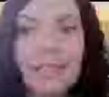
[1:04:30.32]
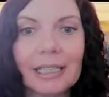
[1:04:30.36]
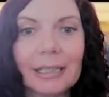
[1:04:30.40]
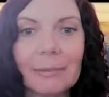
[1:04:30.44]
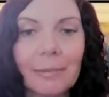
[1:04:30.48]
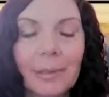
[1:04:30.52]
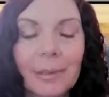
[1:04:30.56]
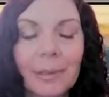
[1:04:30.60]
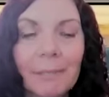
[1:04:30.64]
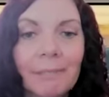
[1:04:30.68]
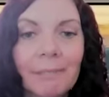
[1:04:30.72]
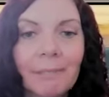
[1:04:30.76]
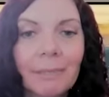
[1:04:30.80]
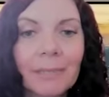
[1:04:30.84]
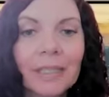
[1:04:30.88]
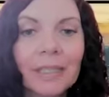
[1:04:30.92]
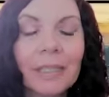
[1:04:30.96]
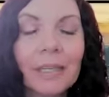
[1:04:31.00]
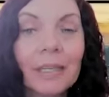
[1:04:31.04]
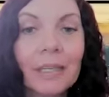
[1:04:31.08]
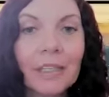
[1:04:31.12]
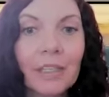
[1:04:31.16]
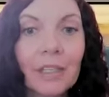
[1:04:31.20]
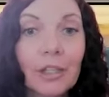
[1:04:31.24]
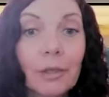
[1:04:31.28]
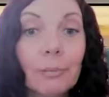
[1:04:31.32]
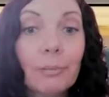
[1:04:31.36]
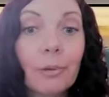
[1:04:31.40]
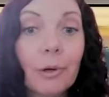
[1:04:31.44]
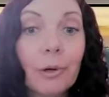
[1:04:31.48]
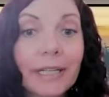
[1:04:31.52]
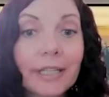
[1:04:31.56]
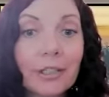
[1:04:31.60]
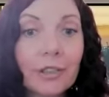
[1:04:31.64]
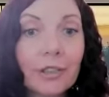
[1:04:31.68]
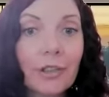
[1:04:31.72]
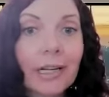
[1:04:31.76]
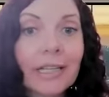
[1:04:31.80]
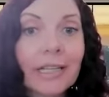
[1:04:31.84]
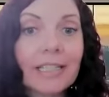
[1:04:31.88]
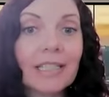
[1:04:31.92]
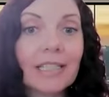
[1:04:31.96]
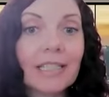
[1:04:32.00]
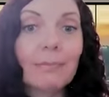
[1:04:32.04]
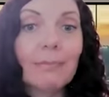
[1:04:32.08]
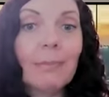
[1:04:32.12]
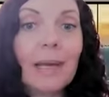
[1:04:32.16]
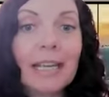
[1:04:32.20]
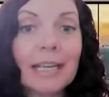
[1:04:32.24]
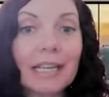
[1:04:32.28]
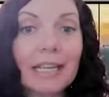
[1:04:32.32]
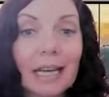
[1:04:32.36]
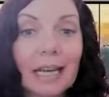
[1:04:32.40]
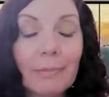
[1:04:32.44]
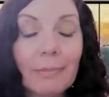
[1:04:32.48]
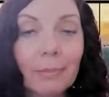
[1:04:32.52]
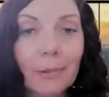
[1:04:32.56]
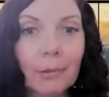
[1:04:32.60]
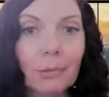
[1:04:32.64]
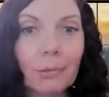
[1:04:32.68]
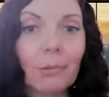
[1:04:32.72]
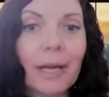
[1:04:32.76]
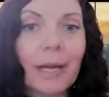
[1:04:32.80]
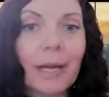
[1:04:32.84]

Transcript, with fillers: sleep. Your brain tries to make up